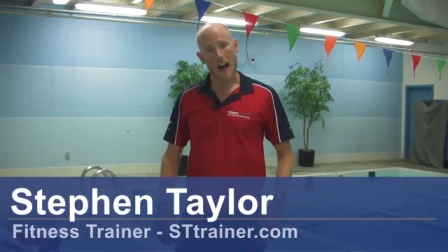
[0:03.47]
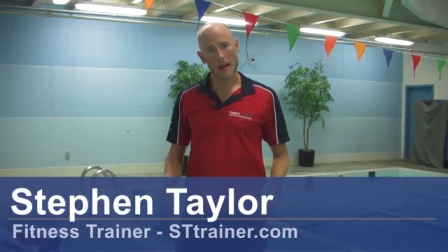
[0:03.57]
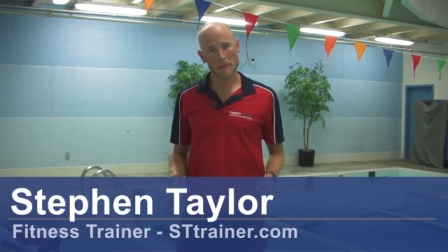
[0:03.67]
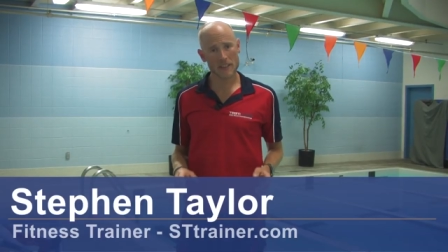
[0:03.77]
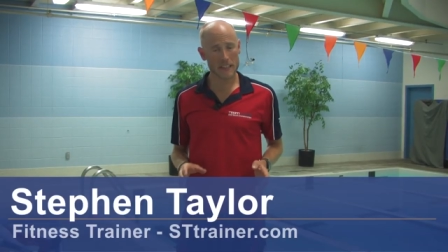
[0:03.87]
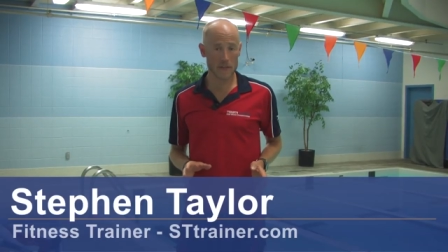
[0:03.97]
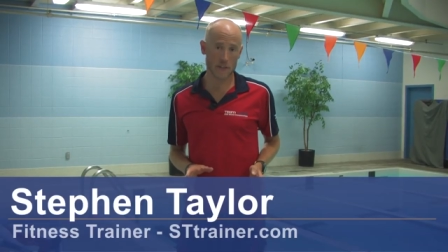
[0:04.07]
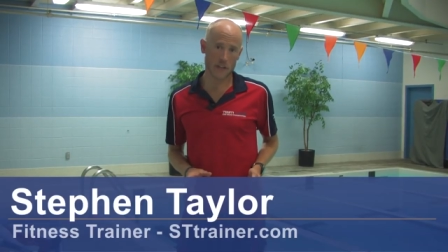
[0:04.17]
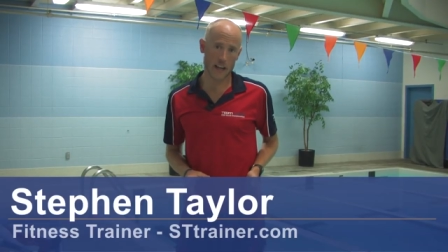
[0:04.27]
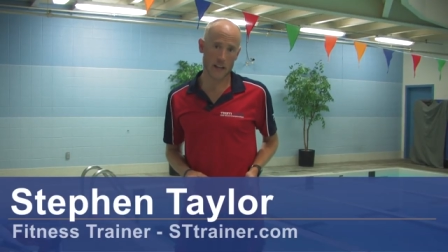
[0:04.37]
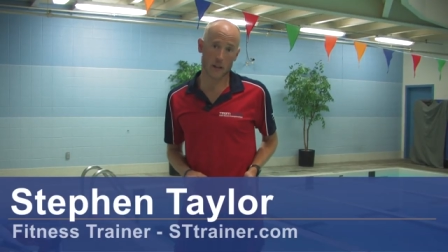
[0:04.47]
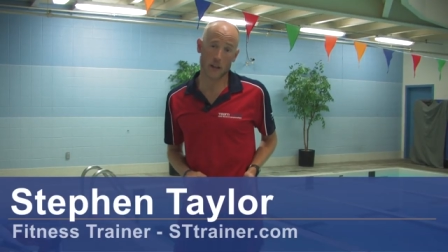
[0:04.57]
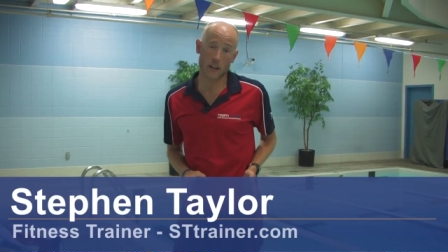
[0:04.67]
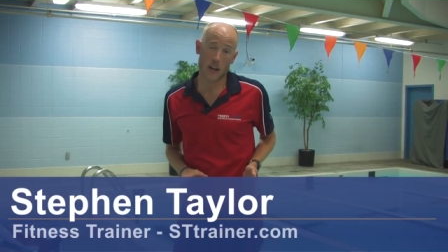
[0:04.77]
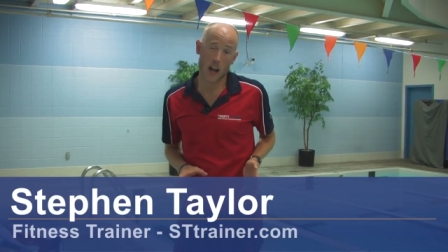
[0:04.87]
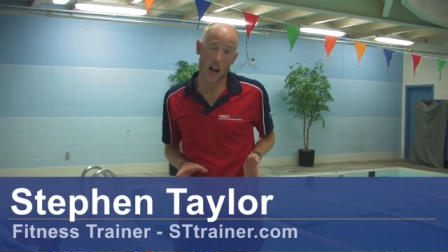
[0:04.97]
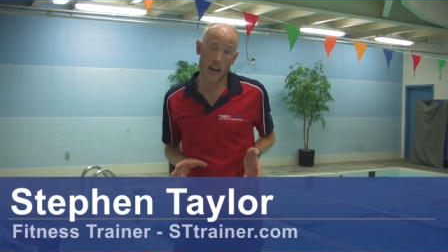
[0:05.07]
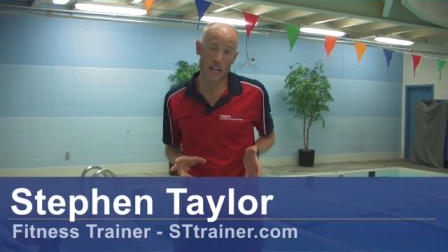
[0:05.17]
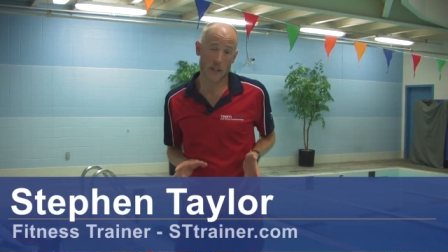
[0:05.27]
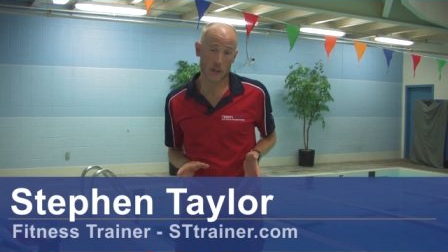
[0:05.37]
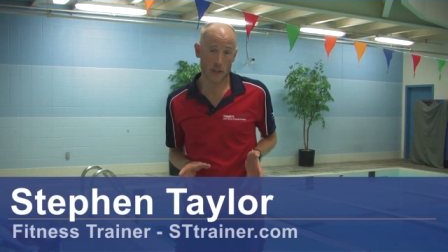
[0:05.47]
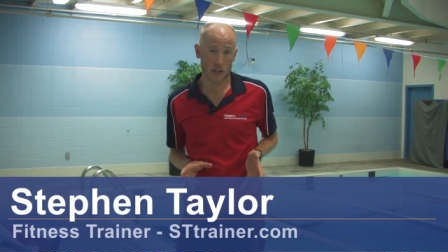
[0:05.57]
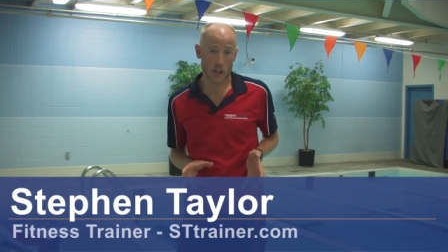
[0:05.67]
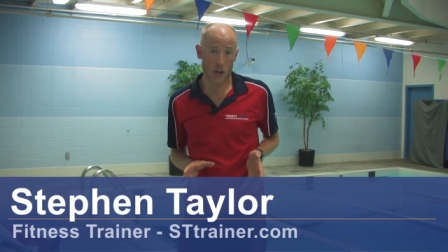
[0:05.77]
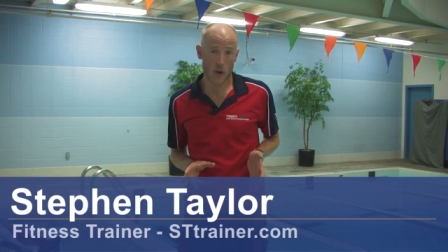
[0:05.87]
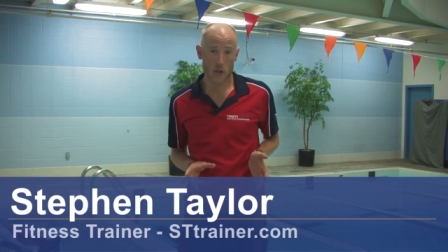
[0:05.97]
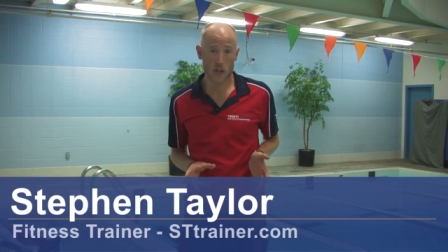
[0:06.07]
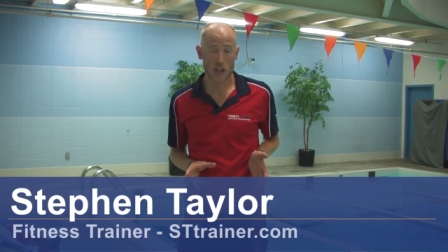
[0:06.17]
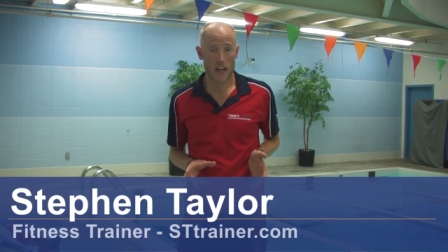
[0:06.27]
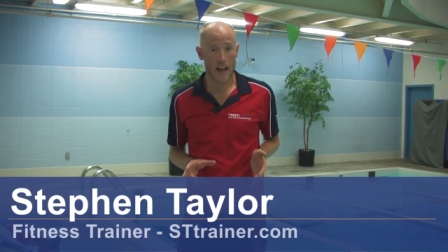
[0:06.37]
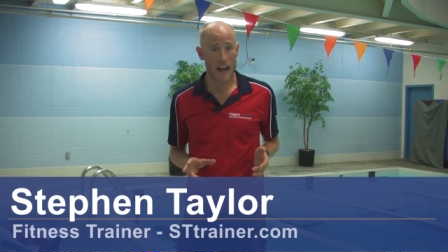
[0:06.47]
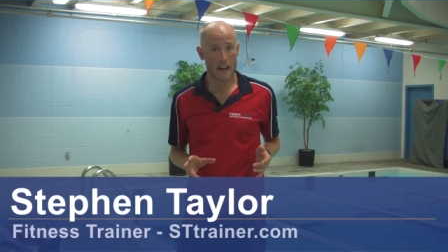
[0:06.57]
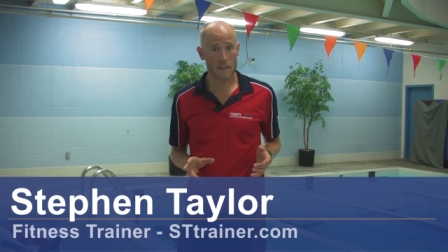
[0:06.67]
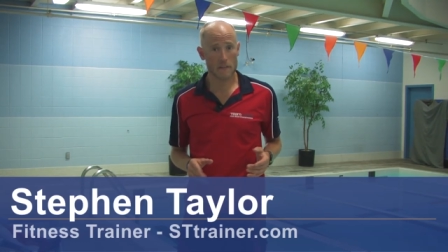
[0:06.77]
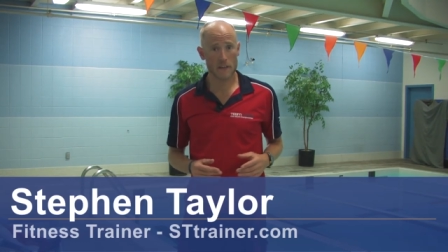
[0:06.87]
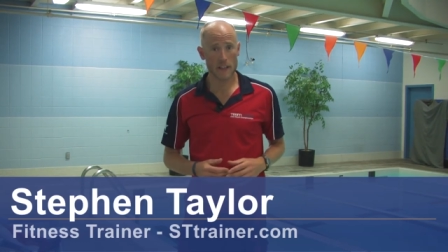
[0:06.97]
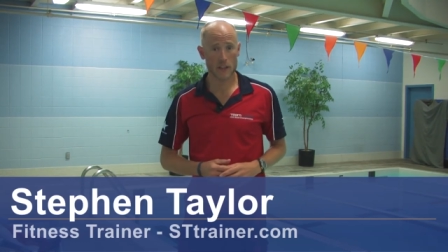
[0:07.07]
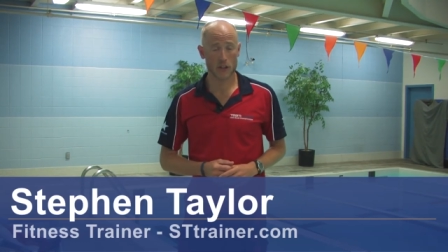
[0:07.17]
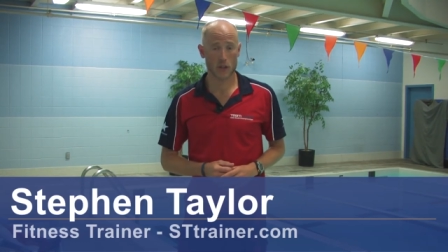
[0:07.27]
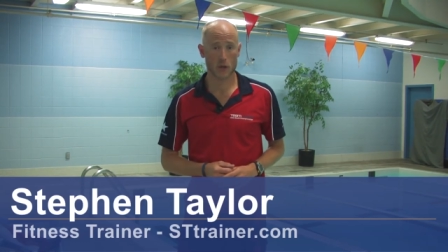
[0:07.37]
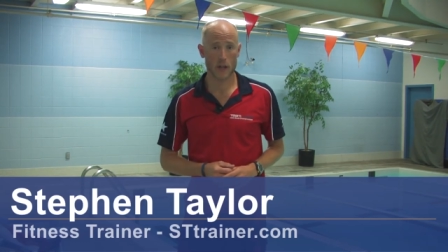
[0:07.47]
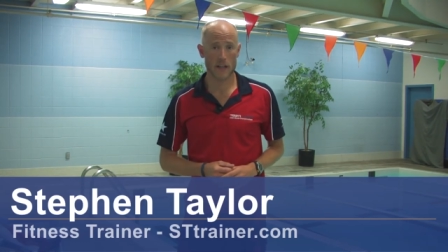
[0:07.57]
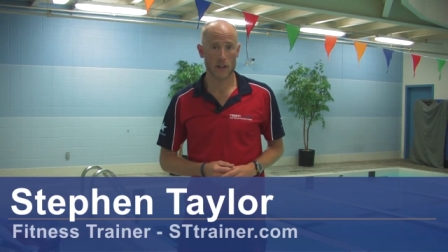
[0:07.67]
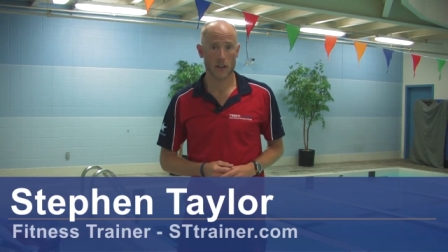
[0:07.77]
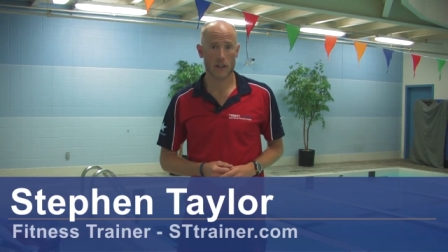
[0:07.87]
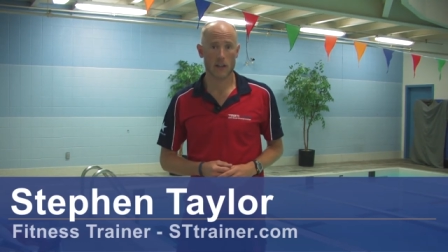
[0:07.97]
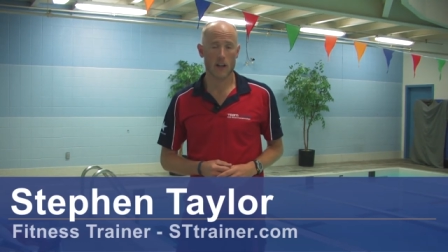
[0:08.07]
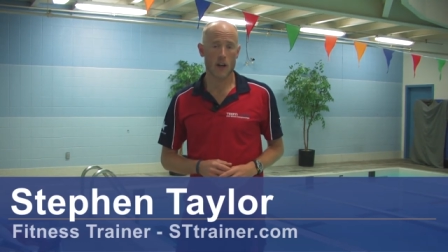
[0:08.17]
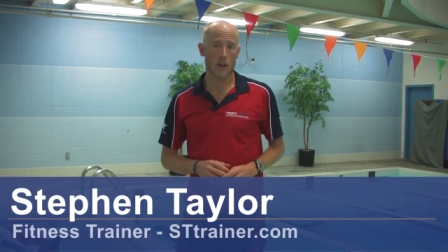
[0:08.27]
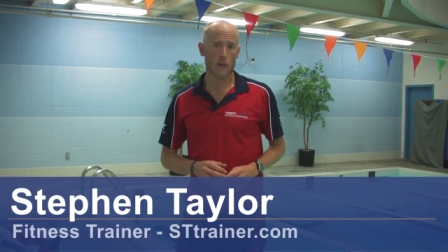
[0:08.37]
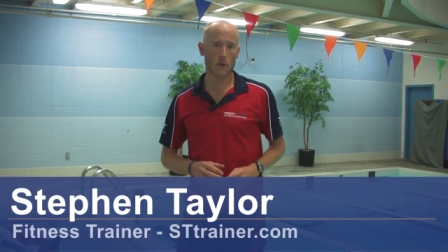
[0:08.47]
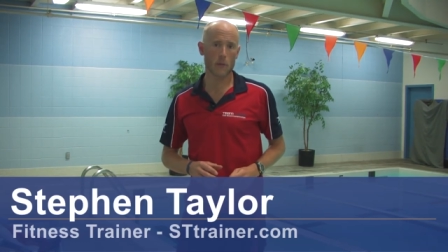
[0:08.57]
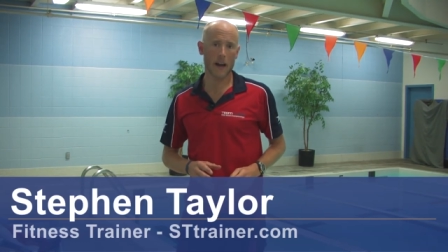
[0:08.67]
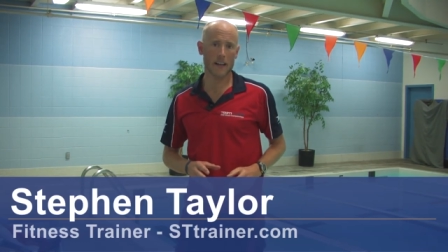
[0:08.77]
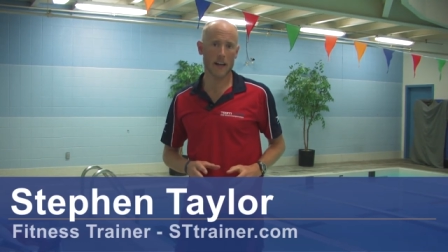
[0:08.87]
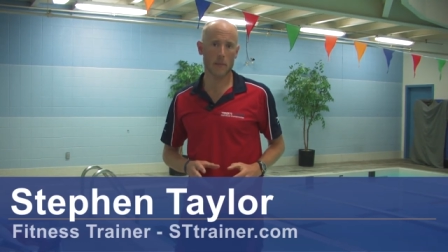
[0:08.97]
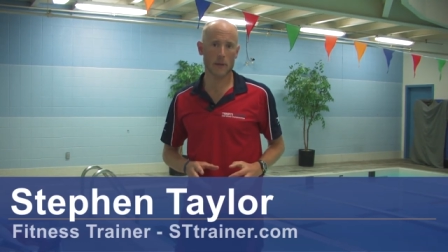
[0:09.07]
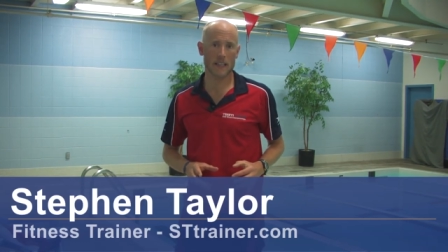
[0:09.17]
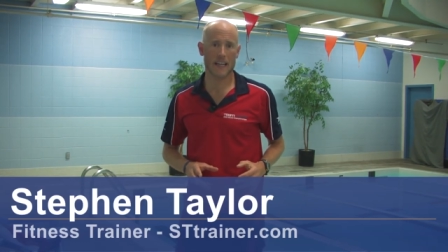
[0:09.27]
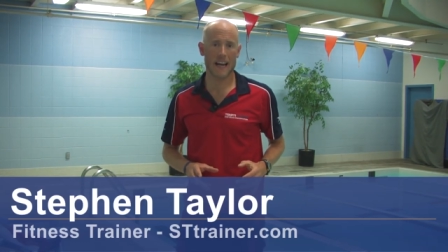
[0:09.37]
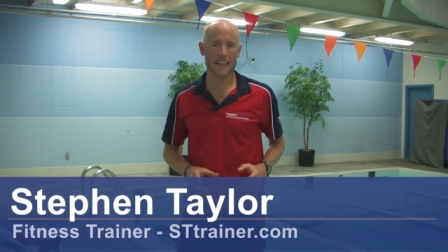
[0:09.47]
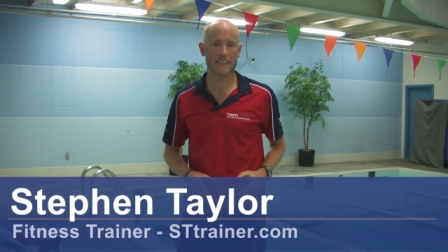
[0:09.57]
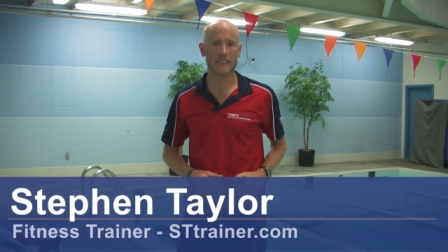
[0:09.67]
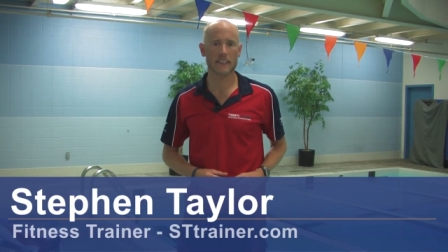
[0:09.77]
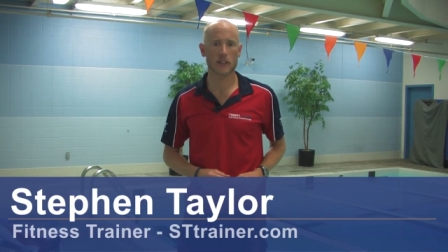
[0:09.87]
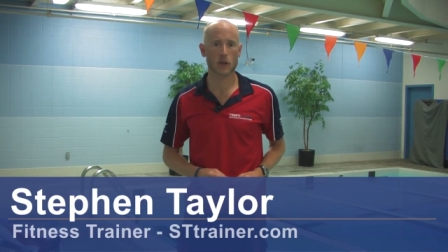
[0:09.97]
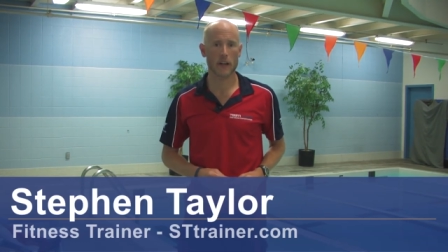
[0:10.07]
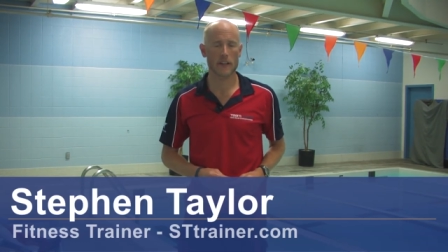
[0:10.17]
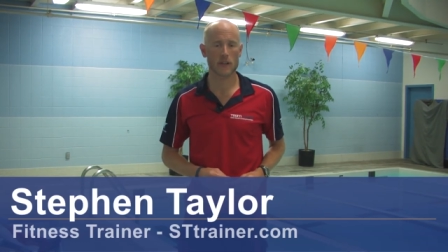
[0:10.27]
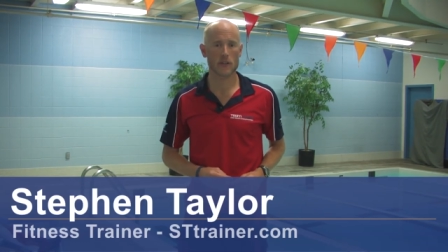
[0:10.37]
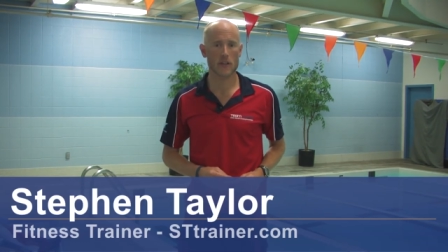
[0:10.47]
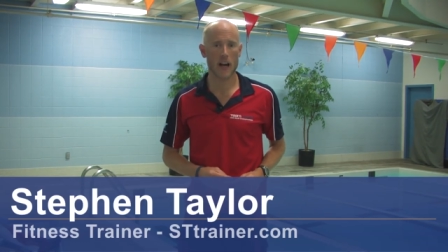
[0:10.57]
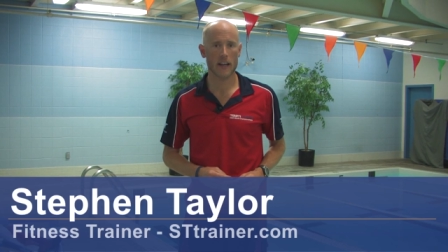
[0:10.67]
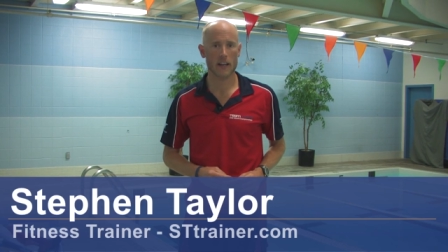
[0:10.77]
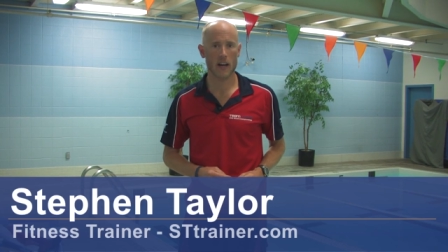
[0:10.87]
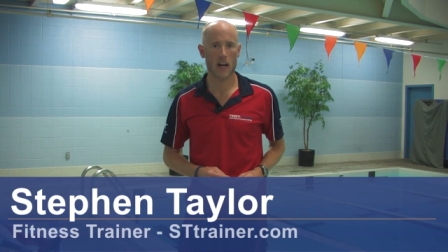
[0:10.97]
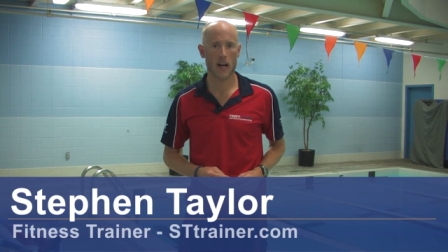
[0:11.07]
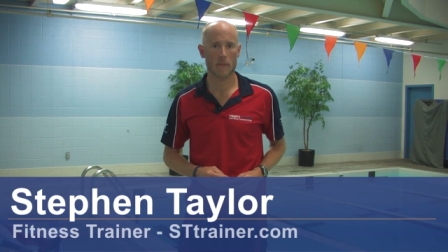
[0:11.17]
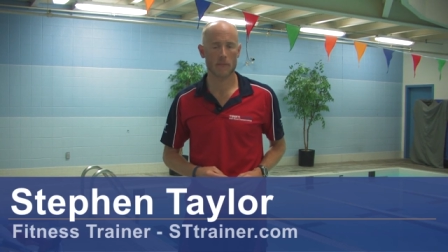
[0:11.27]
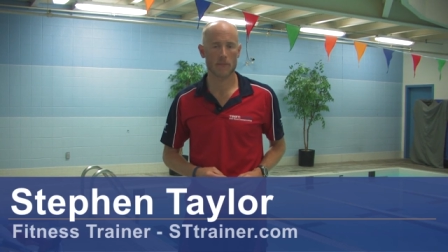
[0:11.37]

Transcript: I'm Stephen Taylor, endurance coach and fitness trainer through my company, sttrainer.com.